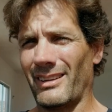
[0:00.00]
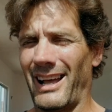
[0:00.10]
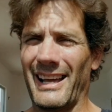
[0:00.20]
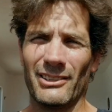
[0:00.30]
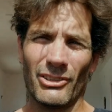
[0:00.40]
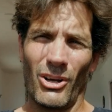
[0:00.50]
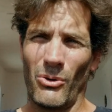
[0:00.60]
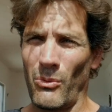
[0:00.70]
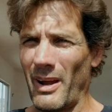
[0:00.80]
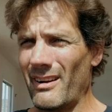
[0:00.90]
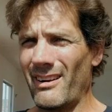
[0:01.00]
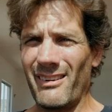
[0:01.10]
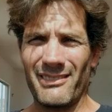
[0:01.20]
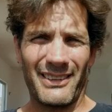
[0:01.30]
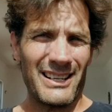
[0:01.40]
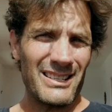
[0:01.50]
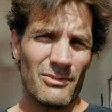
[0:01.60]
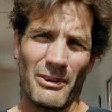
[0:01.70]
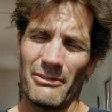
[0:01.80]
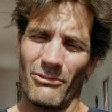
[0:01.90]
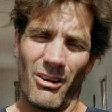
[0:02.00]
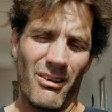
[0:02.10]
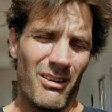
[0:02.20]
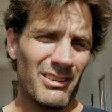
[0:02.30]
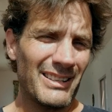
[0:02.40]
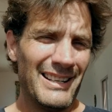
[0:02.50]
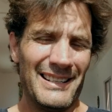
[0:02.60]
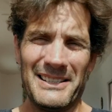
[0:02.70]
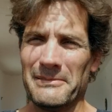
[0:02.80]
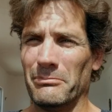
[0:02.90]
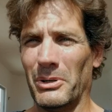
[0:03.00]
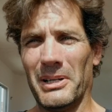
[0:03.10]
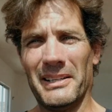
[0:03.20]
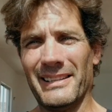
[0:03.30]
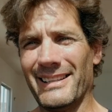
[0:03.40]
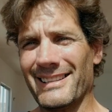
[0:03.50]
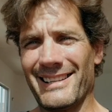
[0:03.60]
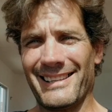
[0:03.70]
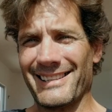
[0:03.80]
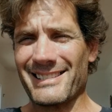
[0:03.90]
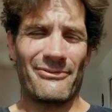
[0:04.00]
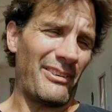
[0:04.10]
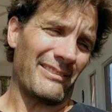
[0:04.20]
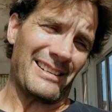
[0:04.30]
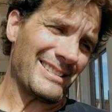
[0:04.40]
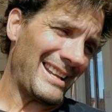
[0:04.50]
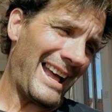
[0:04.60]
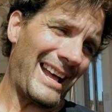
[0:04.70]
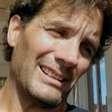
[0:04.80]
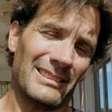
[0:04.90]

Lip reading: I don't know where things went wrong, but it's very sad.